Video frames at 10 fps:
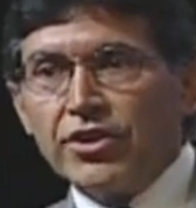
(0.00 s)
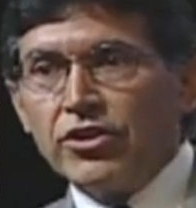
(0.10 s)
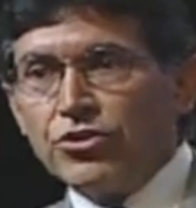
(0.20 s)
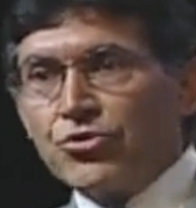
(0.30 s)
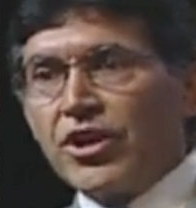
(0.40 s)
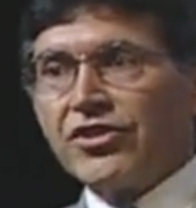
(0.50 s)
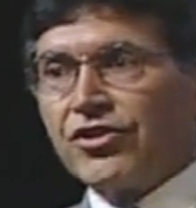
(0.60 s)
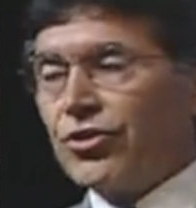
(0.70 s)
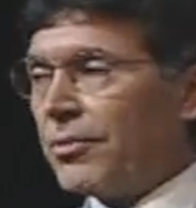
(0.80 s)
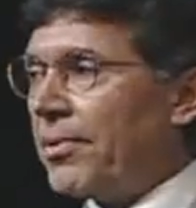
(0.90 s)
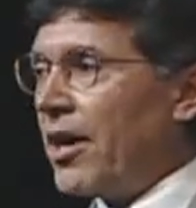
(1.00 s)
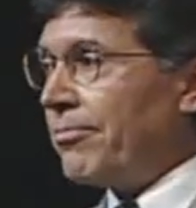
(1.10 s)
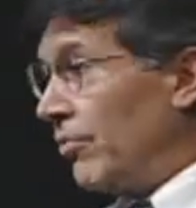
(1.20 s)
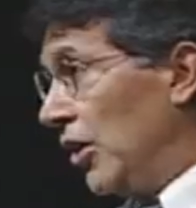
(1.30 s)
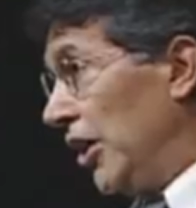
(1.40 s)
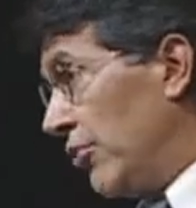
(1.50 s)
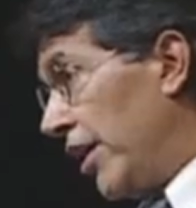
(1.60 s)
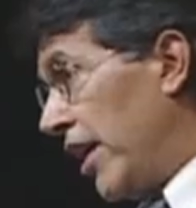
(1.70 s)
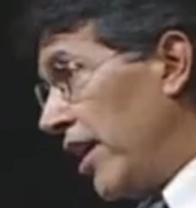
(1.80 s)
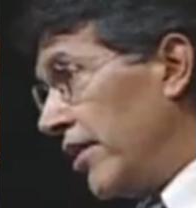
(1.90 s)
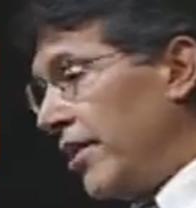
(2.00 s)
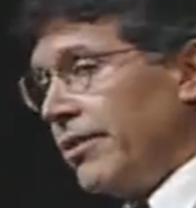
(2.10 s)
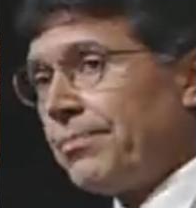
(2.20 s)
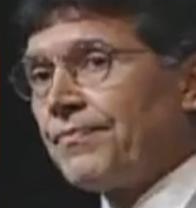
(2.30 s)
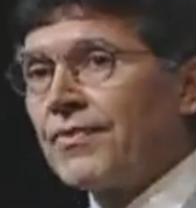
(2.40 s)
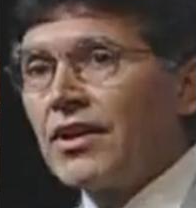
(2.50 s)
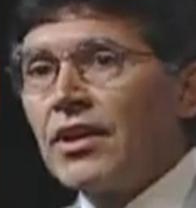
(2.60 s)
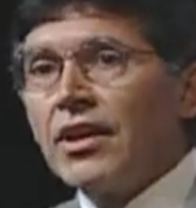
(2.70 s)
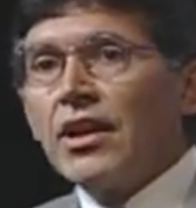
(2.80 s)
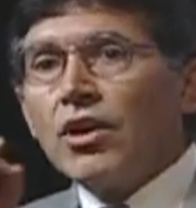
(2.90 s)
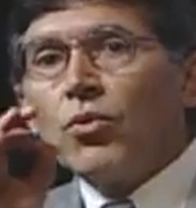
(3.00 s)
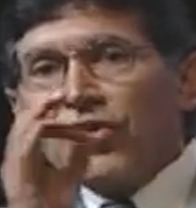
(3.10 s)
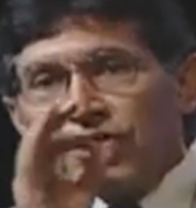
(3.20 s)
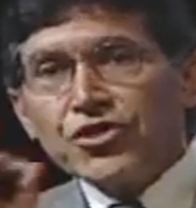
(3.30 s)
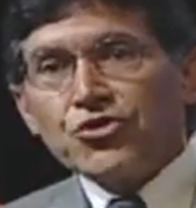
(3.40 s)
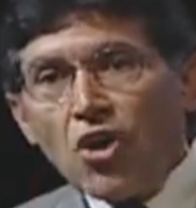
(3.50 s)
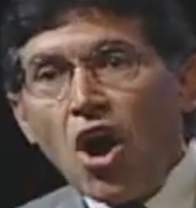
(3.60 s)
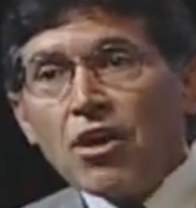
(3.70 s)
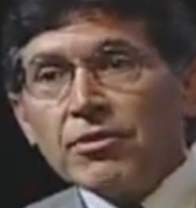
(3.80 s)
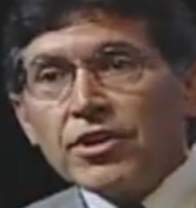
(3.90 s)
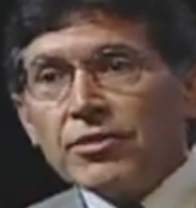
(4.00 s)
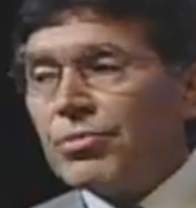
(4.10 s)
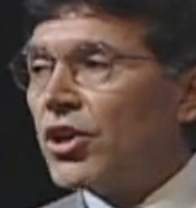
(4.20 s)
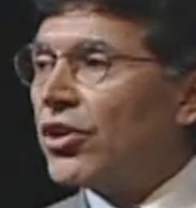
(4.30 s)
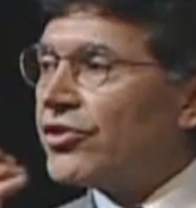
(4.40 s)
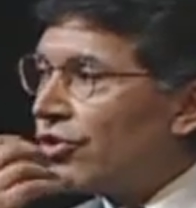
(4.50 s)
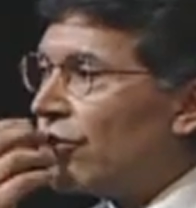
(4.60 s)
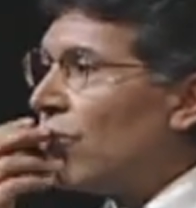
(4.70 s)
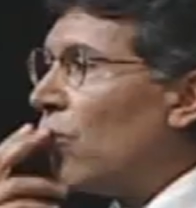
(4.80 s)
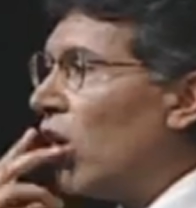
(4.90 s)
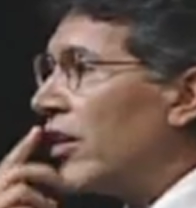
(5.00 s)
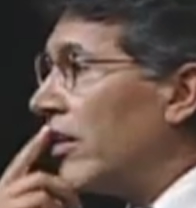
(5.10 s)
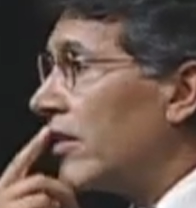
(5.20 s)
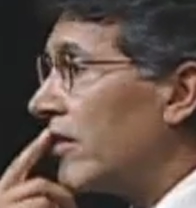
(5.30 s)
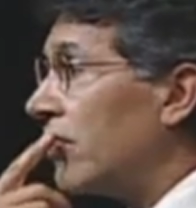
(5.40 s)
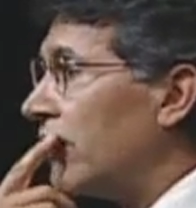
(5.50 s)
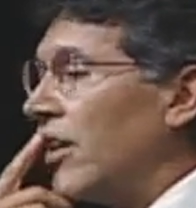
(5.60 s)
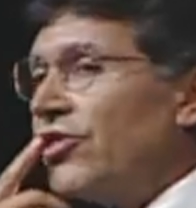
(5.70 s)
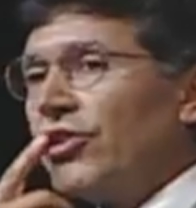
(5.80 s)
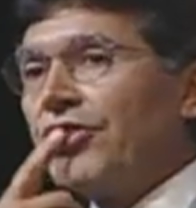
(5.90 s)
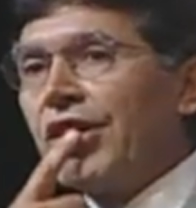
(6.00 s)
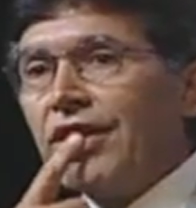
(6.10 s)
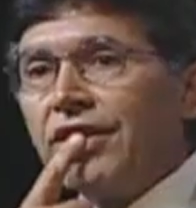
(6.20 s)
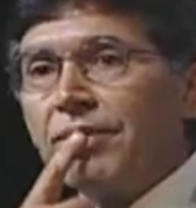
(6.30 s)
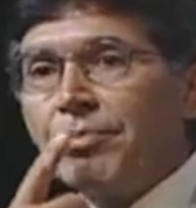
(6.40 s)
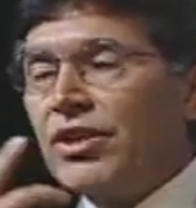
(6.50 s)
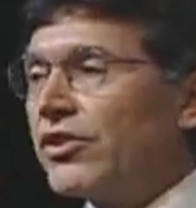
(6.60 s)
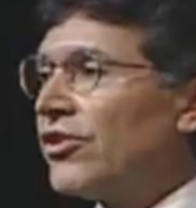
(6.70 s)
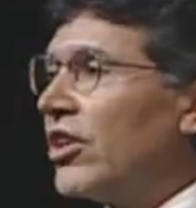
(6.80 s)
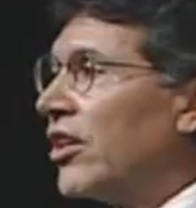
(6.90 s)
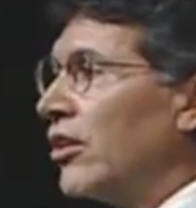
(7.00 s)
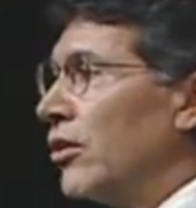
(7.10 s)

that you drink soda pop, liquid candy, with a straw because you don't want it to touch your teeth because you're going to